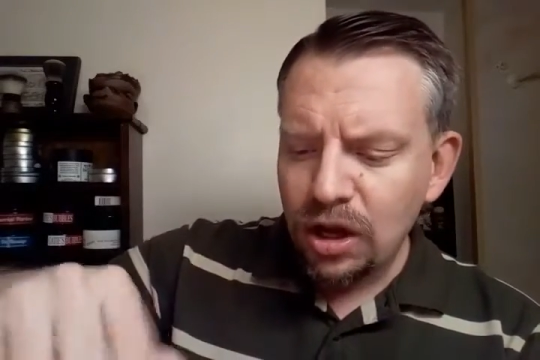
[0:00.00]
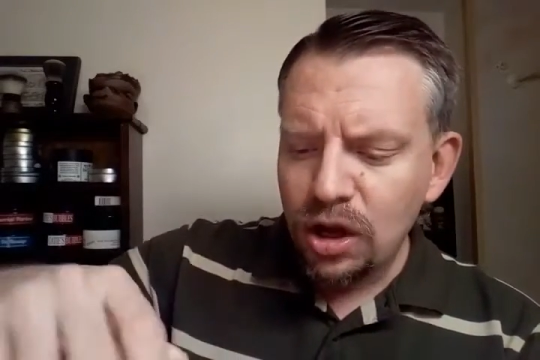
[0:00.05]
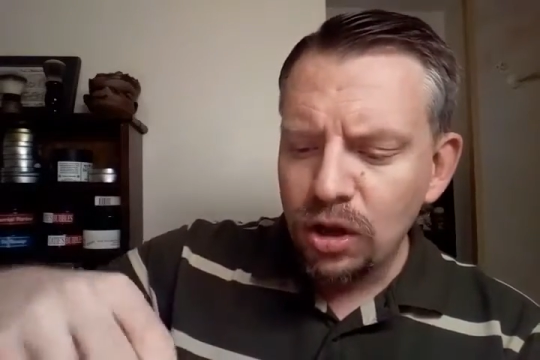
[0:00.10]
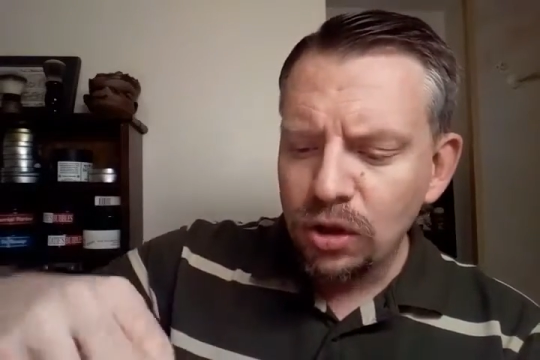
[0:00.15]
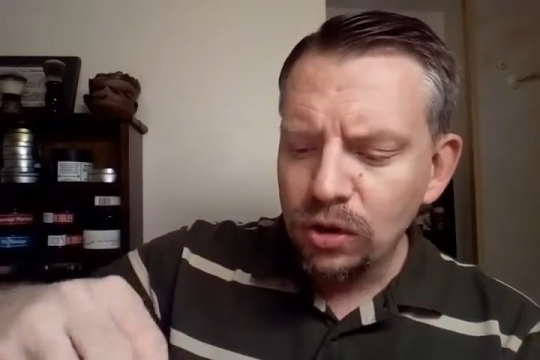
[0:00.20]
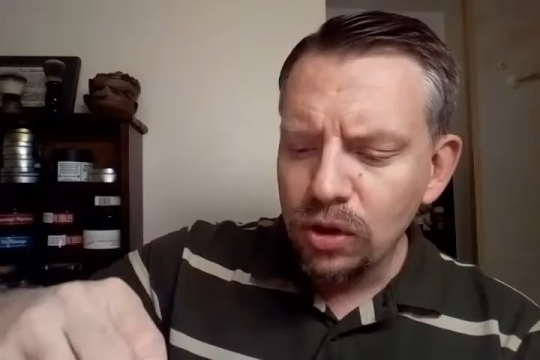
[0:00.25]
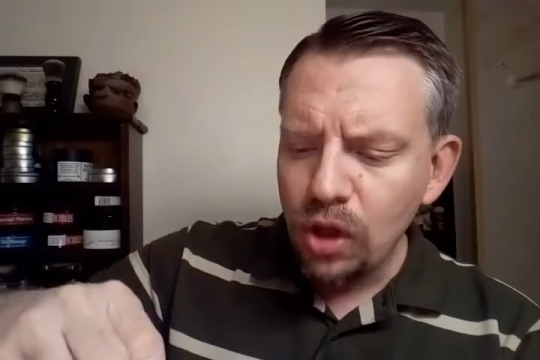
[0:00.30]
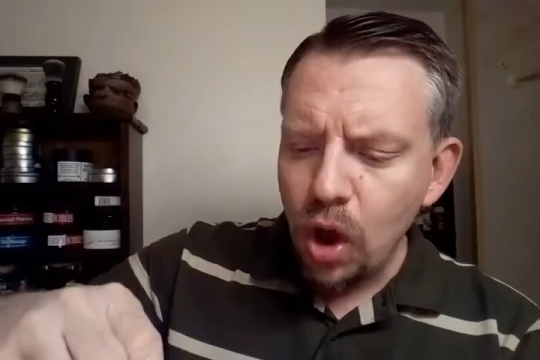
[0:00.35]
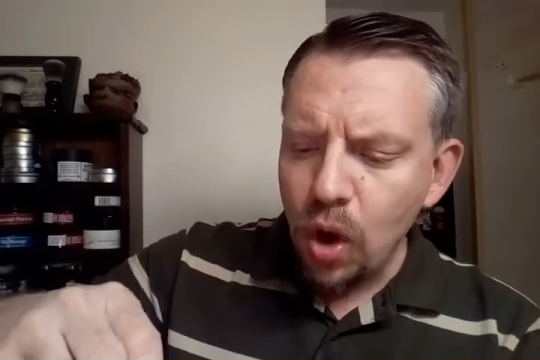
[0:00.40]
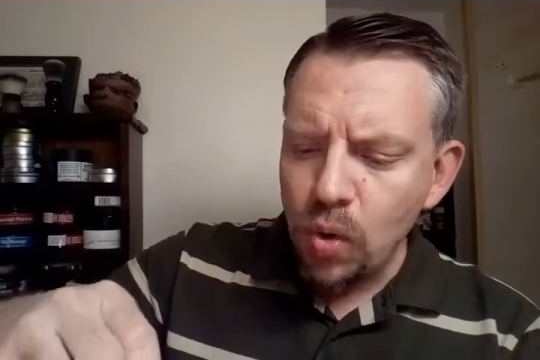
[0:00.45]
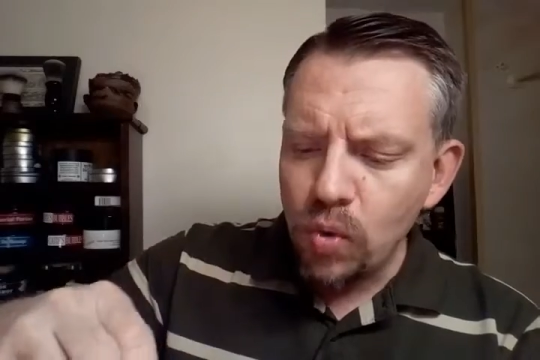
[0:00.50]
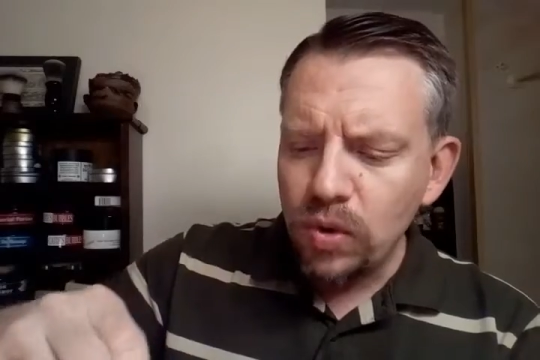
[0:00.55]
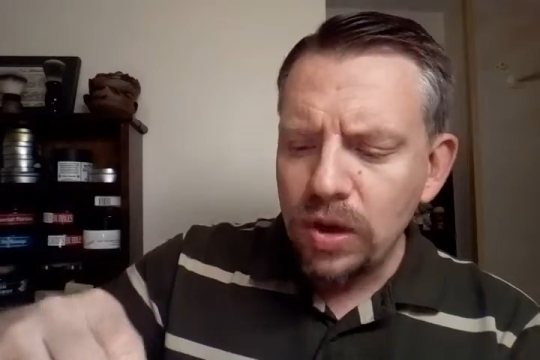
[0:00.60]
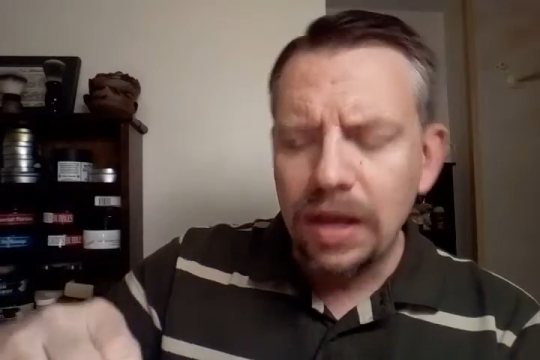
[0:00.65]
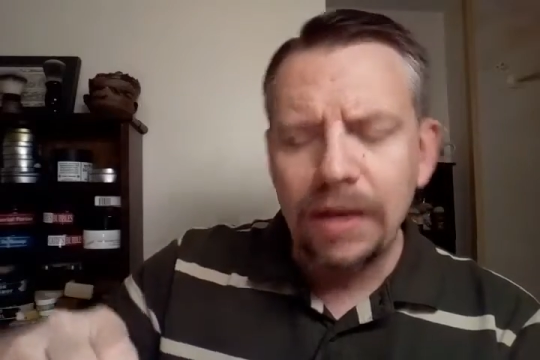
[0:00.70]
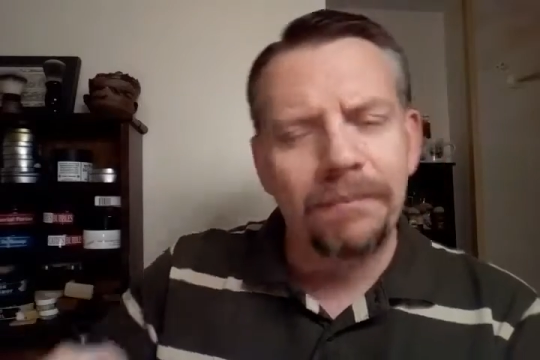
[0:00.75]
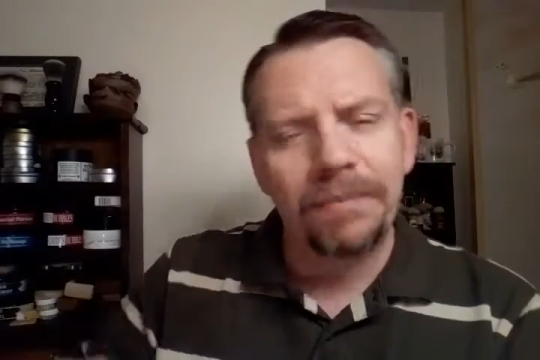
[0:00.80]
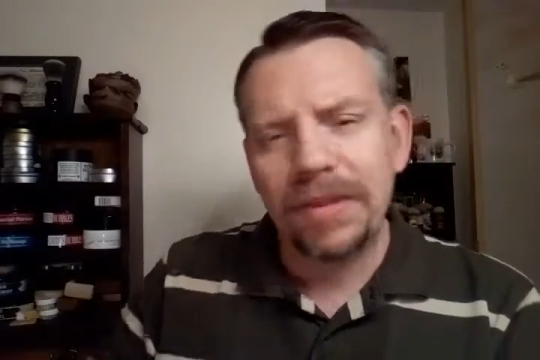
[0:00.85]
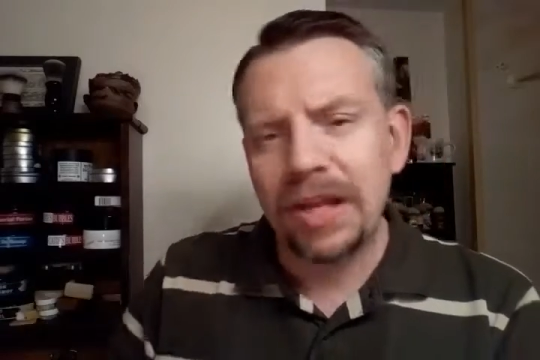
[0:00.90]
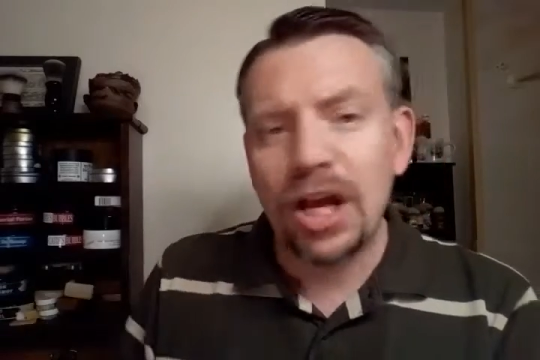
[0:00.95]

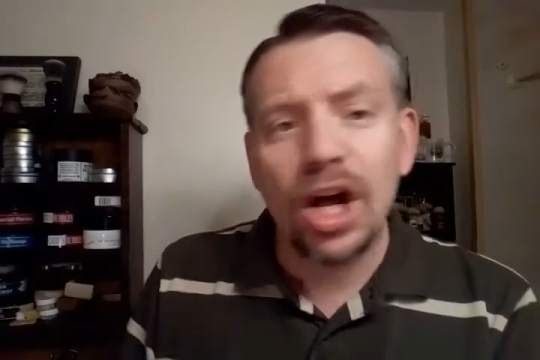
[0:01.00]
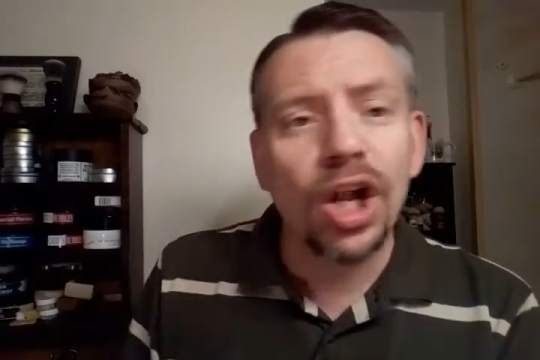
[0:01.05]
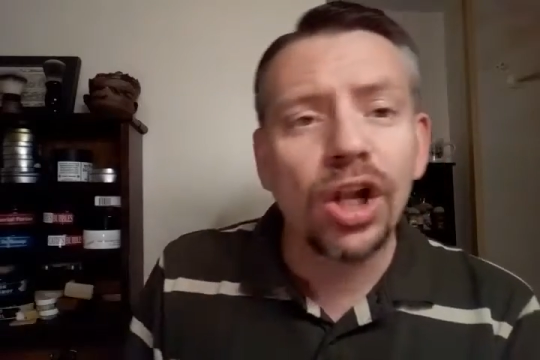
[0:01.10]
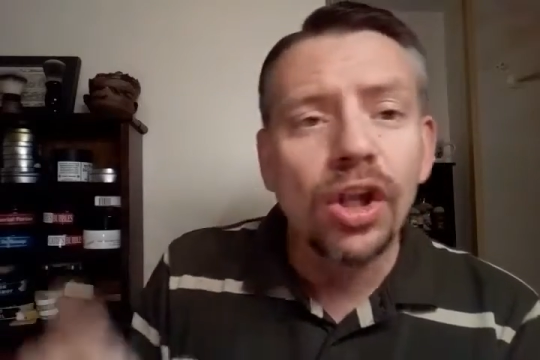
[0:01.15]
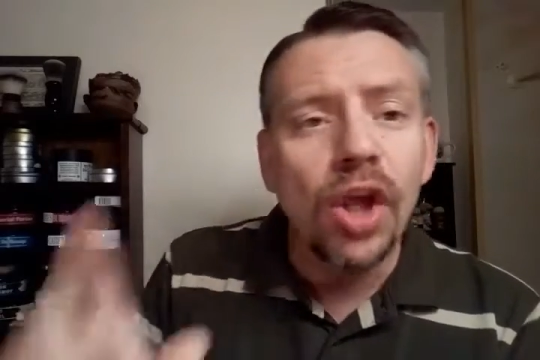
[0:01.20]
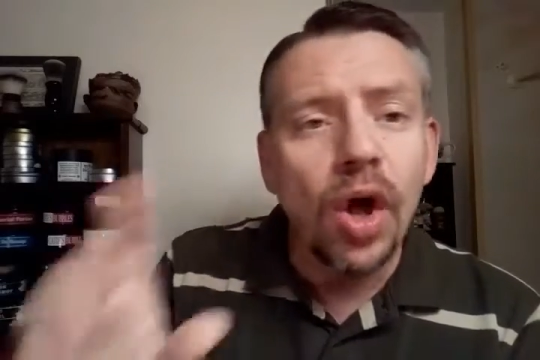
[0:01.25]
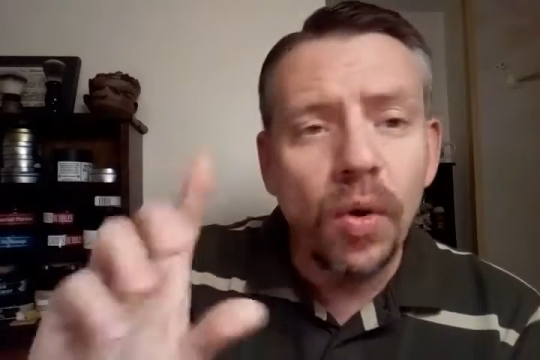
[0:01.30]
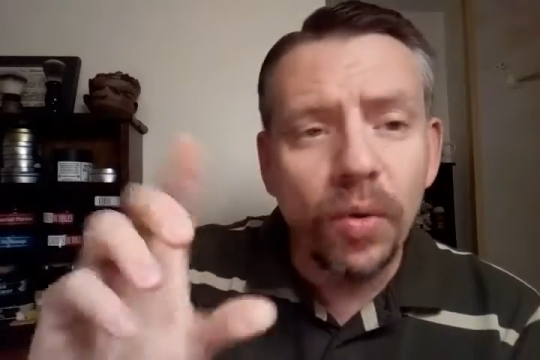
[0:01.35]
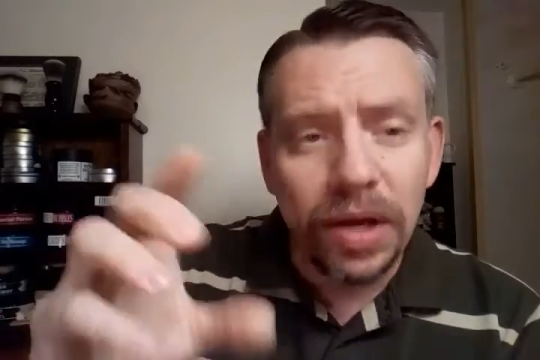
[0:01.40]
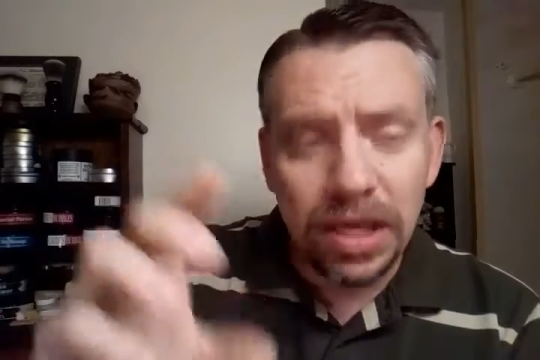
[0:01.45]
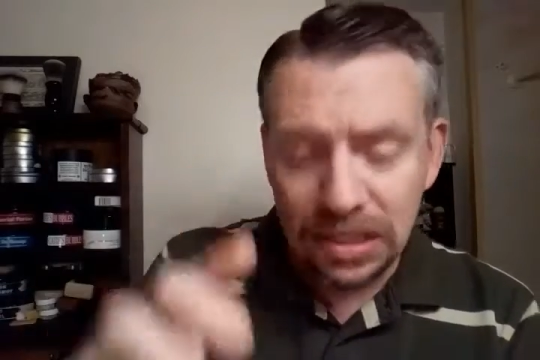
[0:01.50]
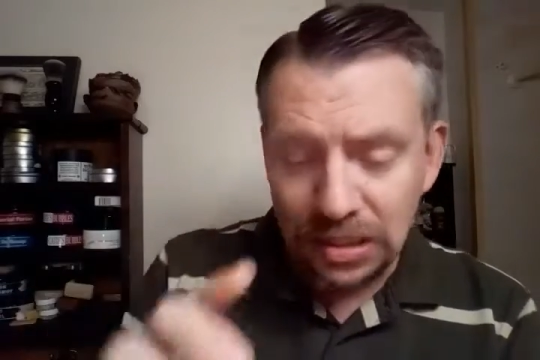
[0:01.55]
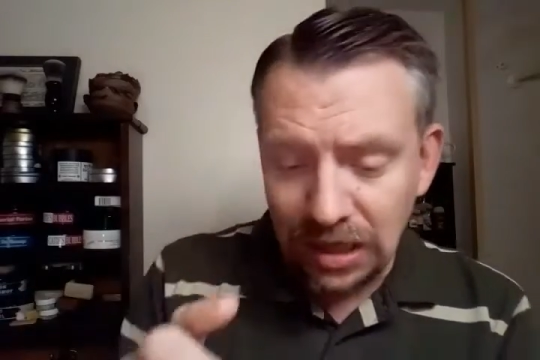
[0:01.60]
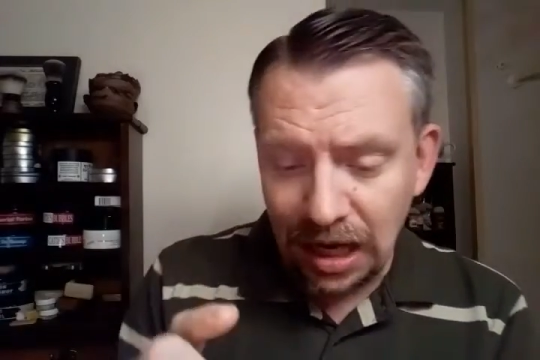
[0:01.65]
cologne